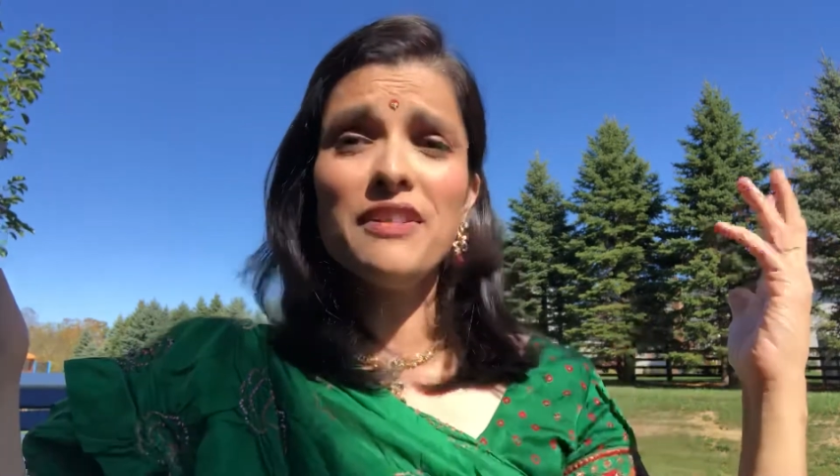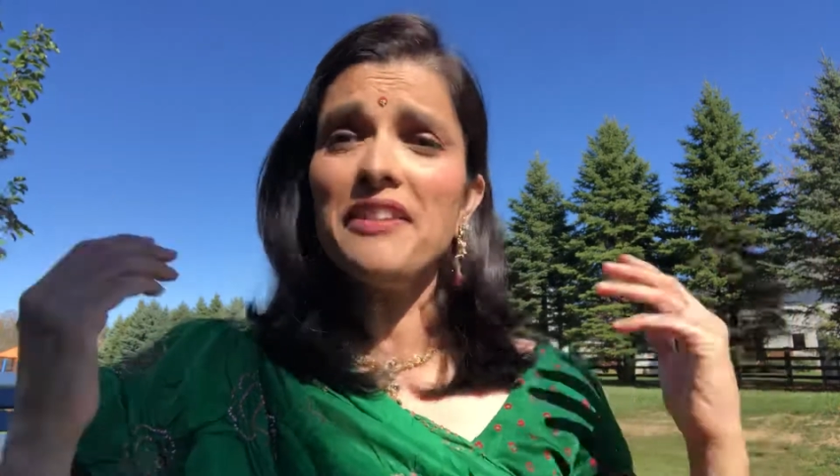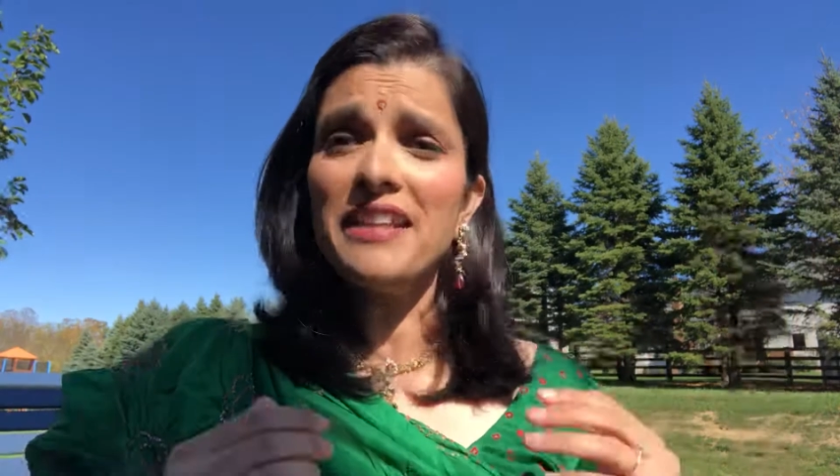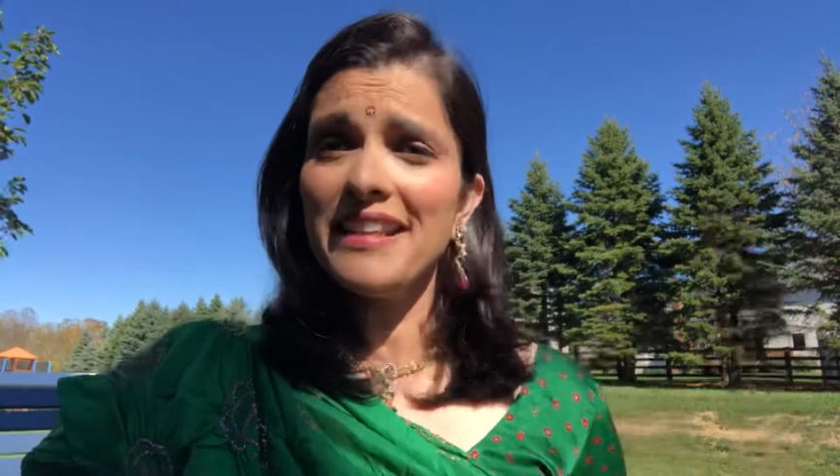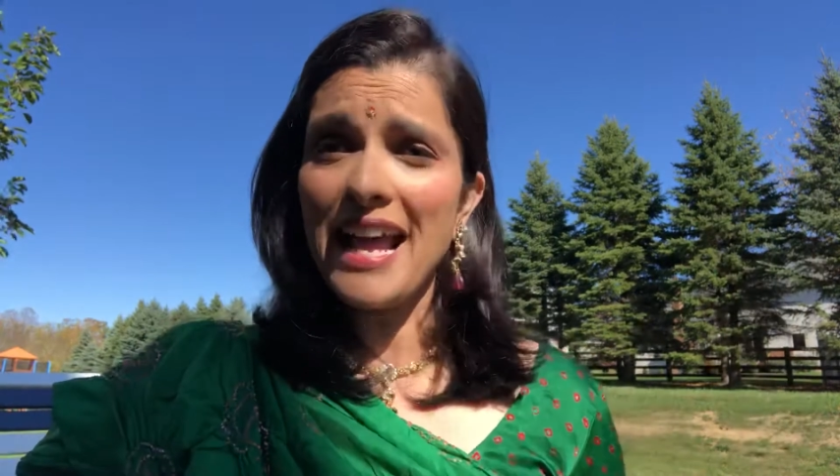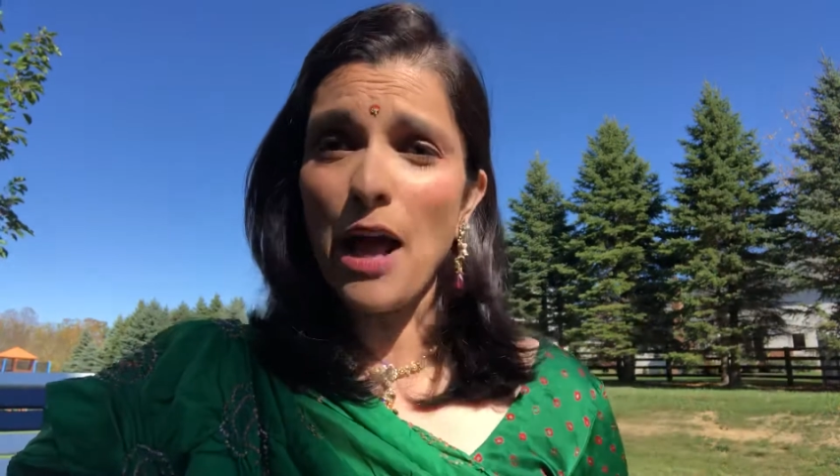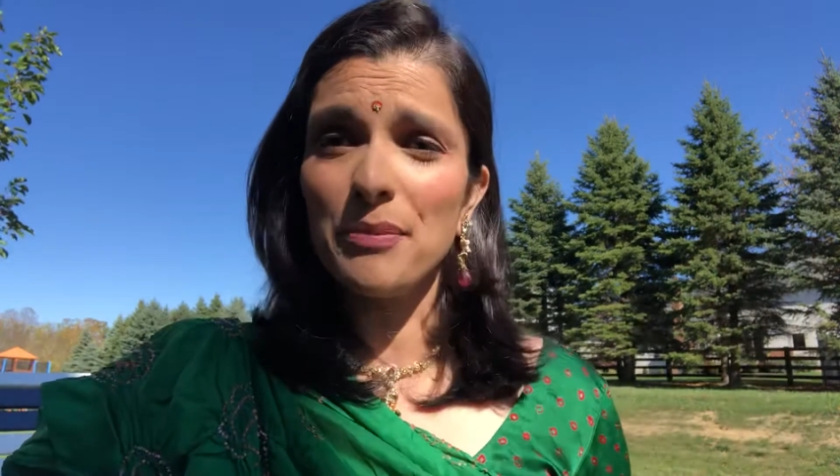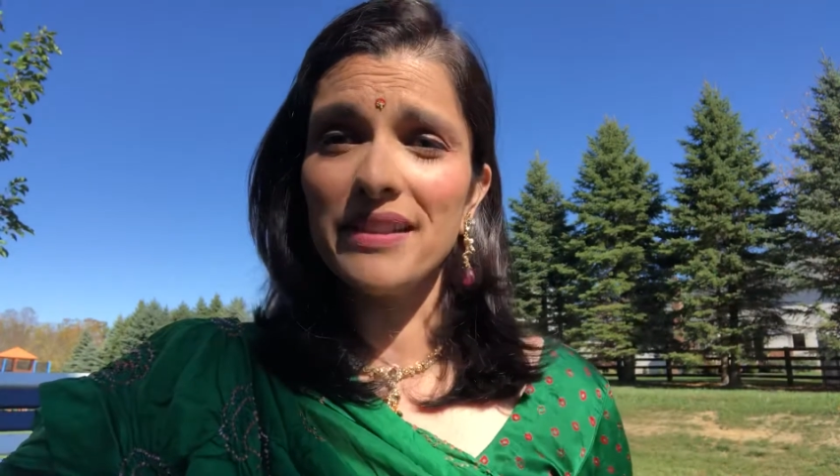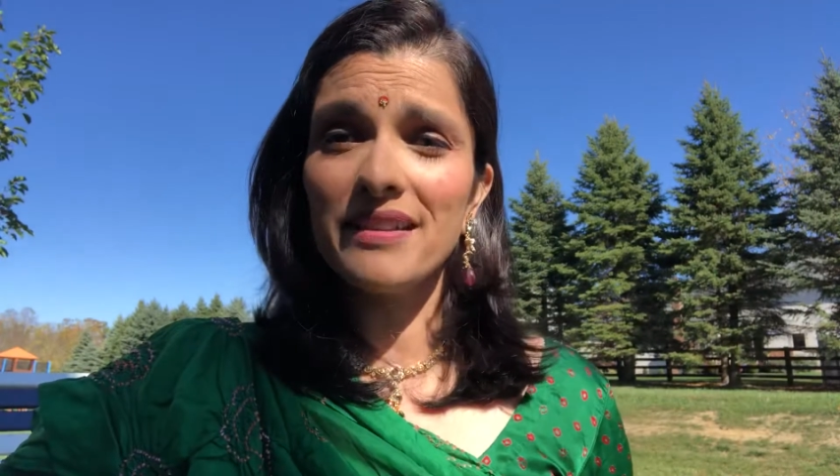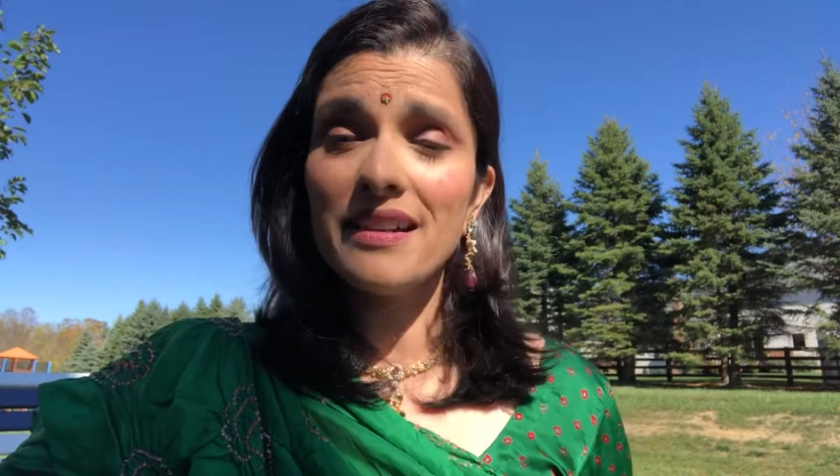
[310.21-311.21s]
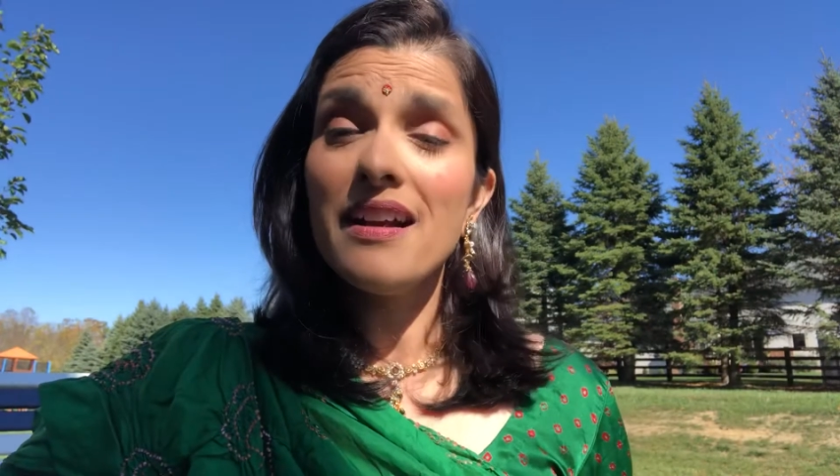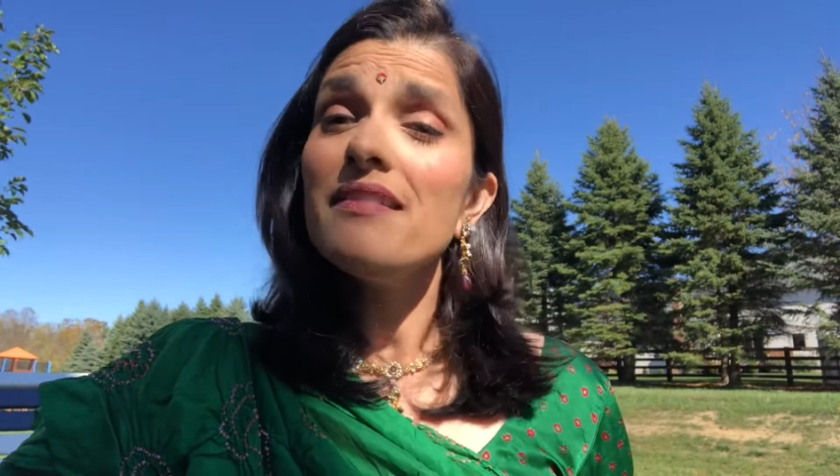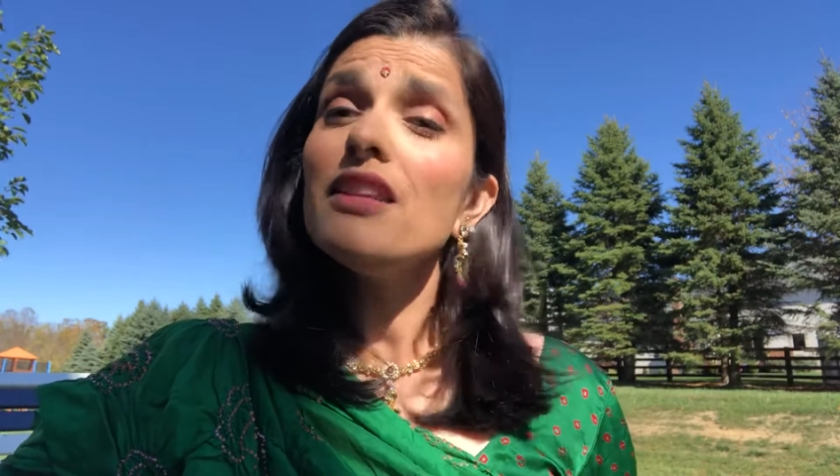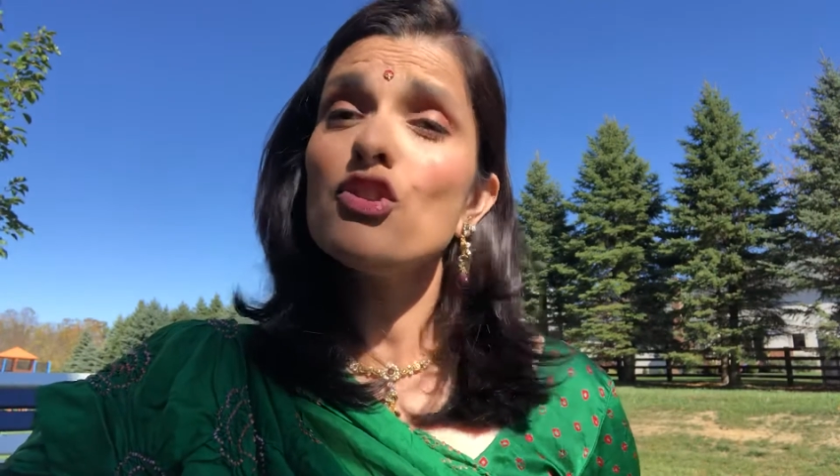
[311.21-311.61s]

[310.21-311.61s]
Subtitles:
nothing had happened, that